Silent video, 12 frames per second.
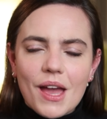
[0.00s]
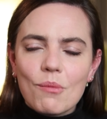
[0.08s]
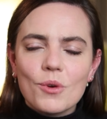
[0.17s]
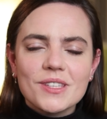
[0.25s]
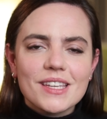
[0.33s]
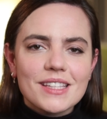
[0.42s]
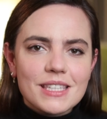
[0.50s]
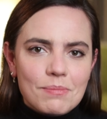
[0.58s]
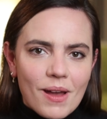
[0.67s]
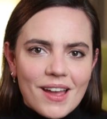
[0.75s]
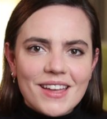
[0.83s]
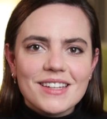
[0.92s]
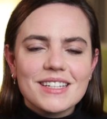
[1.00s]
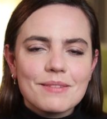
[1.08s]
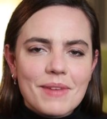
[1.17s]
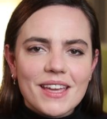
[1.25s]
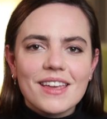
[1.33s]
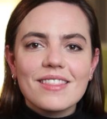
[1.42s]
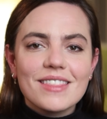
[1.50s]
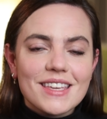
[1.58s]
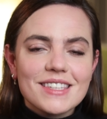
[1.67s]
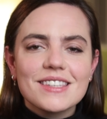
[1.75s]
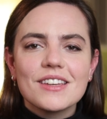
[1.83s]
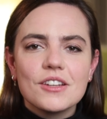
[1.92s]
and was inspired to make
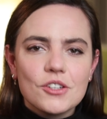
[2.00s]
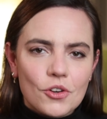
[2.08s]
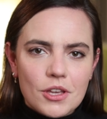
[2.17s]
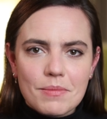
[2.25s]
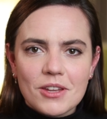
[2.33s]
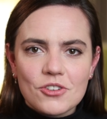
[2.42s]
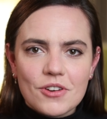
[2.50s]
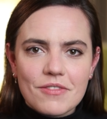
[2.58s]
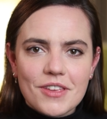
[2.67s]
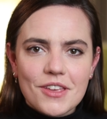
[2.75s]
this documentary for